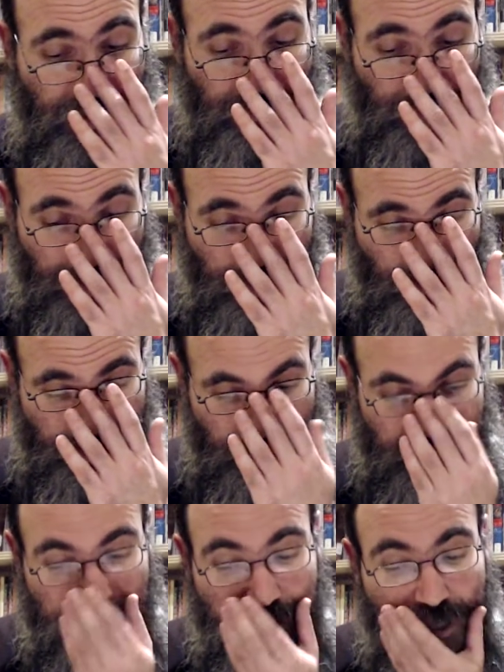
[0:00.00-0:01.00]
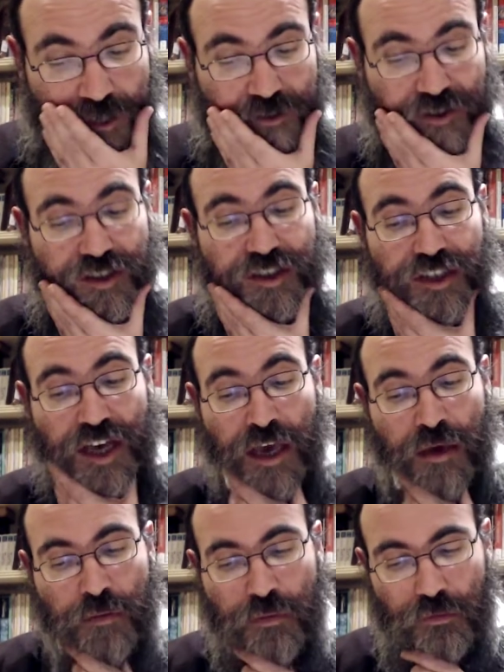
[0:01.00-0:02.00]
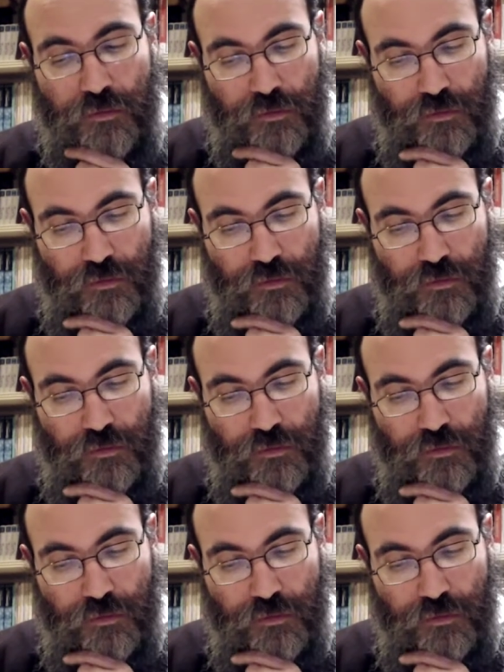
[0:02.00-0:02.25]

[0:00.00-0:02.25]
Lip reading: they're not in any sense the same